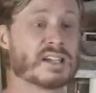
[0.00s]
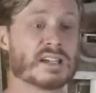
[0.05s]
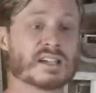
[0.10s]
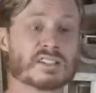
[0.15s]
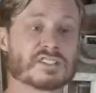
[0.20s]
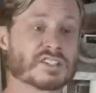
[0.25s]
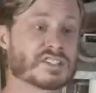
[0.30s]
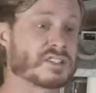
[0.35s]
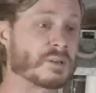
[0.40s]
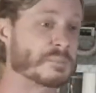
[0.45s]

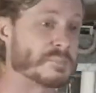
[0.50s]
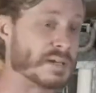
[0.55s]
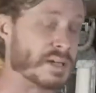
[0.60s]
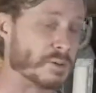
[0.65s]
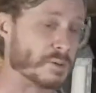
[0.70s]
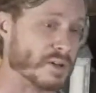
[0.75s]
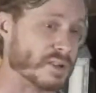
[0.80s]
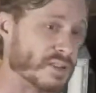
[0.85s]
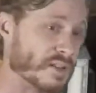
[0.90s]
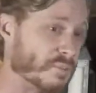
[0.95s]
It's just to be
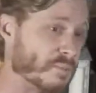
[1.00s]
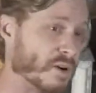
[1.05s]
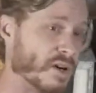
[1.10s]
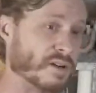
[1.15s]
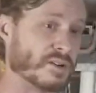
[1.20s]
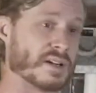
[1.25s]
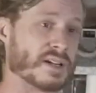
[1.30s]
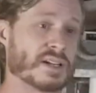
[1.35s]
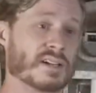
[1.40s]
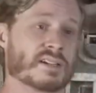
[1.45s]
with Him
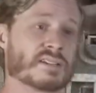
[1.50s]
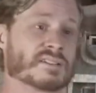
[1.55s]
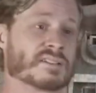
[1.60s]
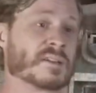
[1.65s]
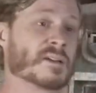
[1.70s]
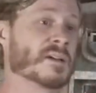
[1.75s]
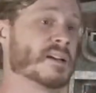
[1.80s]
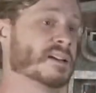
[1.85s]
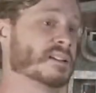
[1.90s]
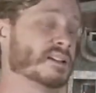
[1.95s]
where He is,
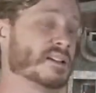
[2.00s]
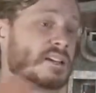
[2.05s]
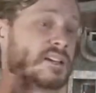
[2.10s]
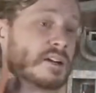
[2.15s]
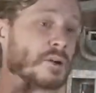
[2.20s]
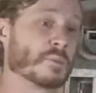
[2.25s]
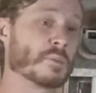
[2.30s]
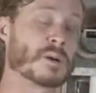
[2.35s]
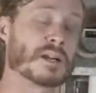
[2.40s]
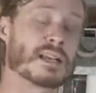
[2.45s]
to
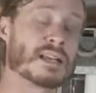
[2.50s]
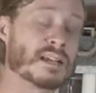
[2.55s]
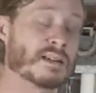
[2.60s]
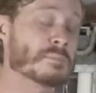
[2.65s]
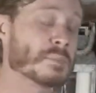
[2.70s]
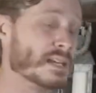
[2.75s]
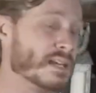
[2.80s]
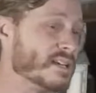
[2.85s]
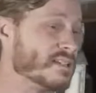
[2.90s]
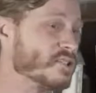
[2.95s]
hear. But
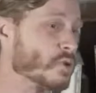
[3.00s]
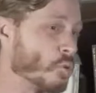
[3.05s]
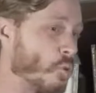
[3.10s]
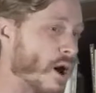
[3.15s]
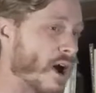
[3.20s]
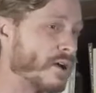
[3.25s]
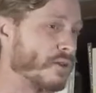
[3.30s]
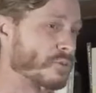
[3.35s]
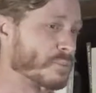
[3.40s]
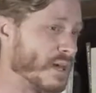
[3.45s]
He's a
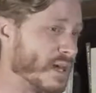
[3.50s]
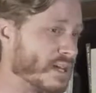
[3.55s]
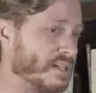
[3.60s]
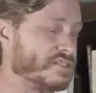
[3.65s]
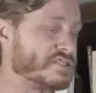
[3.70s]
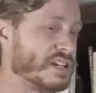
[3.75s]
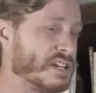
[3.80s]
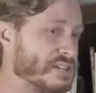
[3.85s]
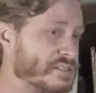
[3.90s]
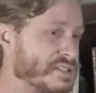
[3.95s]
wild man.
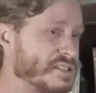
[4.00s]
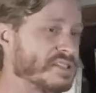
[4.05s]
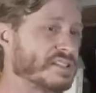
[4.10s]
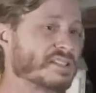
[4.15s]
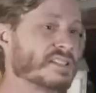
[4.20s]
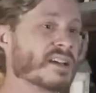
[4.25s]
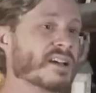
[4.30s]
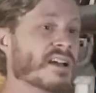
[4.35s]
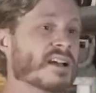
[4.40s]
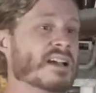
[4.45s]

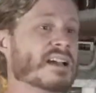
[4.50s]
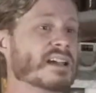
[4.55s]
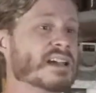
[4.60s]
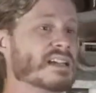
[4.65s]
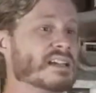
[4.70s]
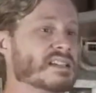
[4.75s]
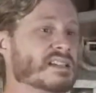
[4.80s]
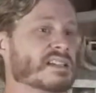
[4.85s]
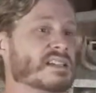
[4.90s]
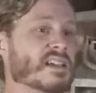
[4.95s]
Jesus
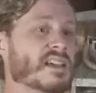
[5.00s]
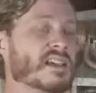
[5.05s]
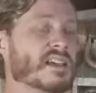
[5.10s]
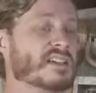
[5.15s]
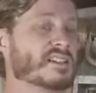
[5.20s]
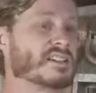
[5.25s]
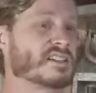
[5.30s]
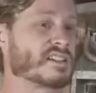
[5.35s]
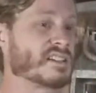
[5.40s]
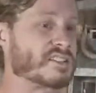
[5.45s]

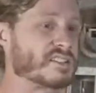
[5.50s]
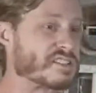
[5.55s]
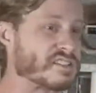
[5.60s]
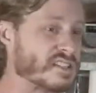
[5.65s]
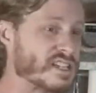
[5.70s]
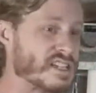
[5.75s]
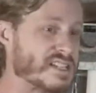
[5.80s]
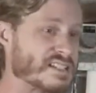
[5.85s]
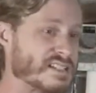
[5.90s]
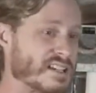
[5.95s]
He's
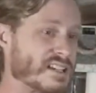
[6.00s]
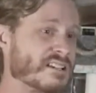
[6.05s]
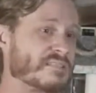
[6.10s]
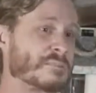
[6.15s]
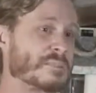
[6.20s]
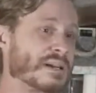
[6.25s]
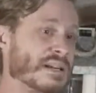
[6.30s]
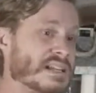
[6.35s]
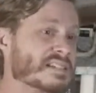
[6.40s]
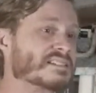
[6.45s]

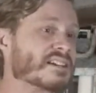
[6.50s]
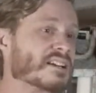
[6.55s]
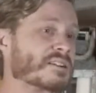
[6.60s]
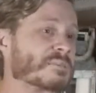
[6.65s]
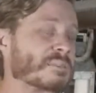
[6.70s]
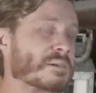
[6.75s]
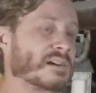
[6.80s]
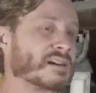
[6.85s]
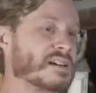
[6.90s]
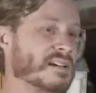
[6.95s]
consistent, but He's
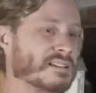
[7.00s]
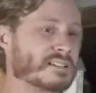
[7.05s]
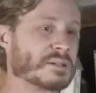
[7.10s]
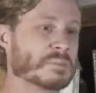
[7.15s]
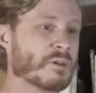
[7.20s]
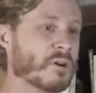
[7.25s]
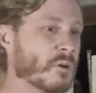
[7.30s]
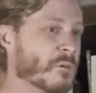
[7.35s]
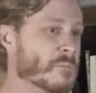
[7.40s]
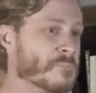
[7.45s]

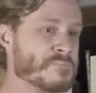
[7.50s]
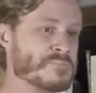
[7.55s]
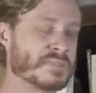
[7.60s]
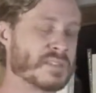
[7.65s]
unpredictable.